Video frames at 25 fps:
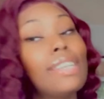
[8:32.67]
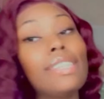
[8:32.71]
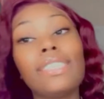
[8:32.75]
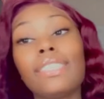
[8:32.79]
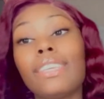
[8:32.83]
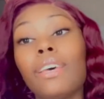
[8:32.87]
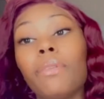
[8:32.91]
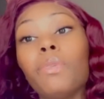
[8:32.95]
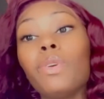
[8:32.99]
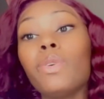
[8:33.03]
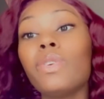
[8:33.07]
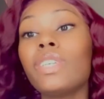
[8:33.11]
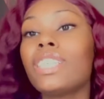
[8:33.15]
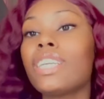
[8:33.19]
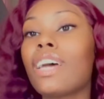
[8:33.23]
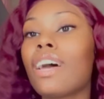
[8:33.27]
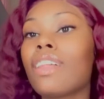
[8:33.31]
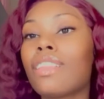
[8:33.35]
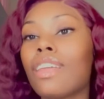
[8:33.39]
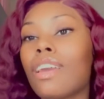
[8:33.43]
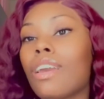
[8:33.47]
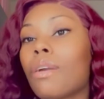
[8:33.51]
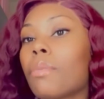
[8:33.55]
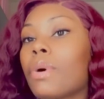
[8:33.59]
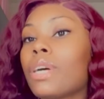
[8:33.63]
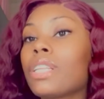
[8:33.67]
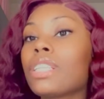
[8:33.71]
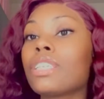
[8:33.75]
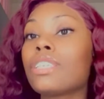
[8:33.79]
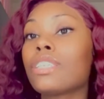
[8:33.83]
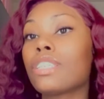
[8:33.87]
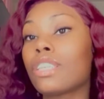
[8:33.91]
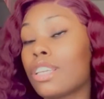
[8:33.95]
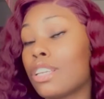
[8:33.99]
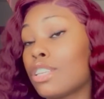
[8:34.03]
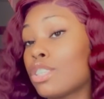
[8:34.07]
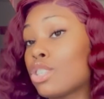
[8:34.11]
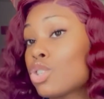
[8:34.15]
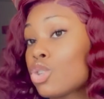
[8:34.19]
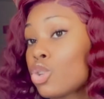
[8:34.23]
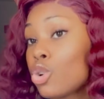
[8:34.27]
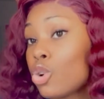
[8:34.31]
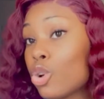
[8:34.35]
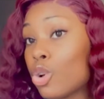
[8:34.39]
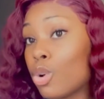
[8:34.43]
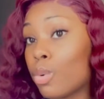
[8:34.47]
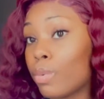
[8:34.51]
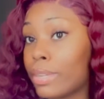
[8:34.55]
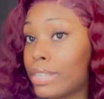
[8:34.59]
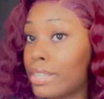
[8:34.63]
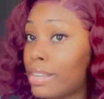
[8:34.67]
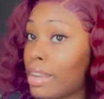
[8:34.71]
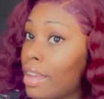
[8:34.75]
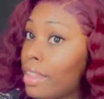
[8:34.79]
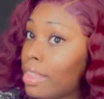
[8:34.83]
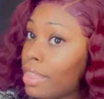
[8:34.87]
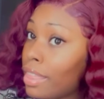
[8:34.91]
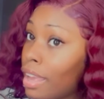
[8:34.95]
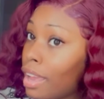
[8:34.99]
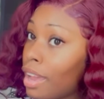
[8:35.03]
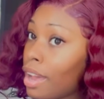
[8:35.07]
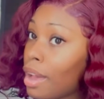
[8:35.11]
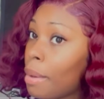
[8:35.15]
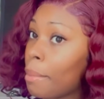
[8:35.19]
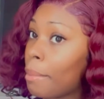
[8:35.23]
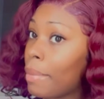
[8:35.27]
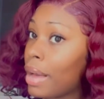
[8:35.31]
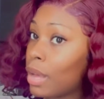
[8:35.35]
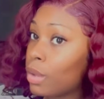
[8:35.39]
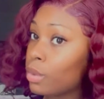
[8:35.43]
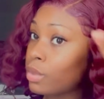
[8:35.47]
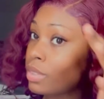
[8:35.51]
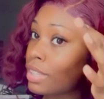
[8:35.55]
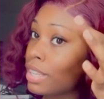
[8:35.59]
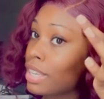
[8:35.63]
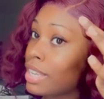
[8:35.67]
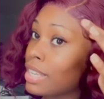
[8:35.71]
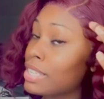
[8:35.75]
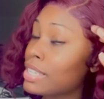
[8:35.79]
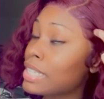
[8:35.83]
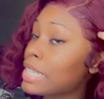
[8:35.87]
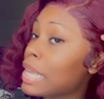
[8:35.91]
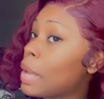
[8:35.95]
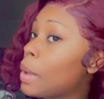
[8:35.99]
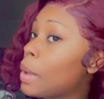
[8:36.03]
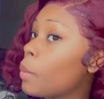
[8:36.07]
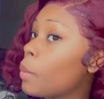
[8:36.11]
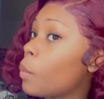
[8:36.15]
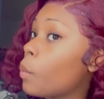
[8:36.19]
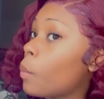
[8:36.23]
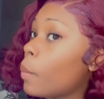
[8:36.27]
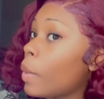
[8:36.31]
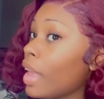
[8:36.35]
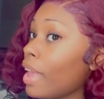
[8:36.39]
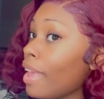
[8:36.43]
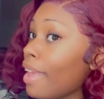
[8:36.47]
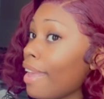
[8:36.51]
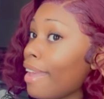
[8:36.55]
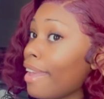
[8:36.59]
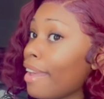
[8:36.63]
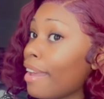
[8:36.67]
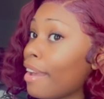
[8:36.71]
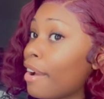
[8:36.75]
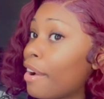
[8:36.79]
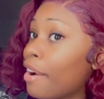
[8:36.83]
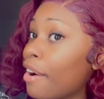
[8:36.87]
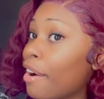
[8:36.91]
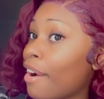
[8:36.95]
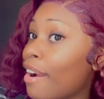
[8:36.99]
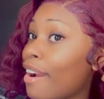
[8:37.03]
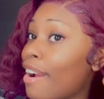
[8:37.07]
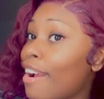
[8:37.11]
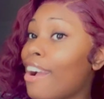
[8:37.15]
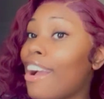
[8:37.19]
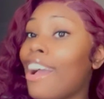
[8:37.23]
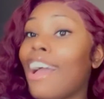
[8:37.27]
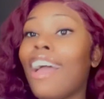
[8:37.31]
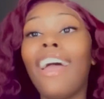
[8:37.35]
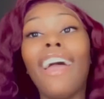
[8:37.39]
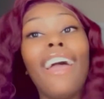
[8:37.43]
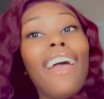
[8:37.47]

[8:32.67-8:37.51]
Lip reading: Tell me what y'all think about this install, what y'all think about this wig, girl.